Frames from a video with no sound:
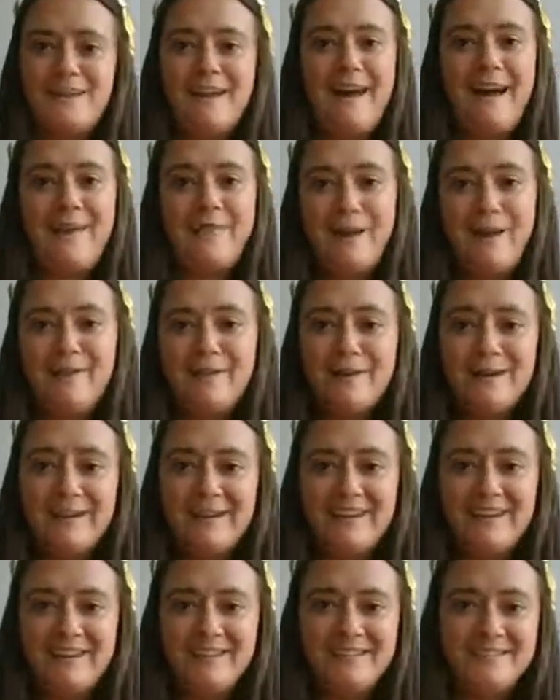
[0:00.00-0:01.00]
I've ever
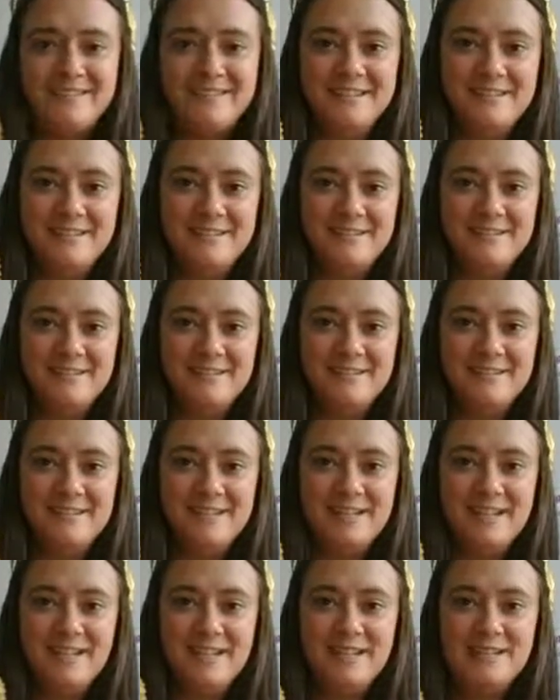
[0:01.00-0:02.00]
done. Just
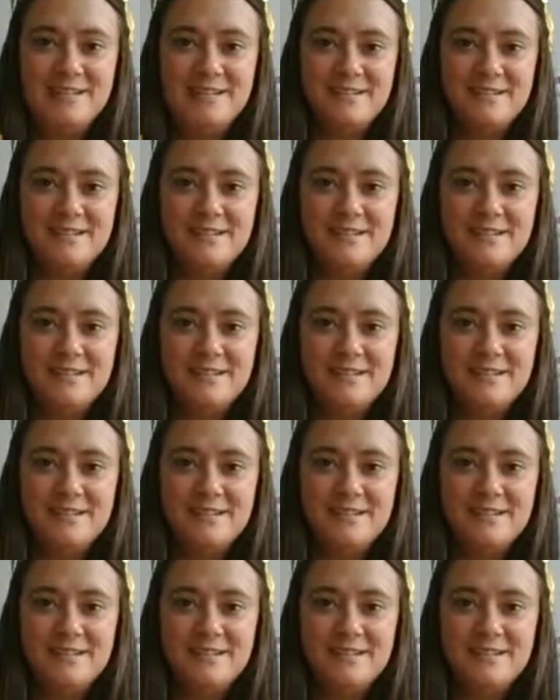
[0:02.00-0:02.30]
like this.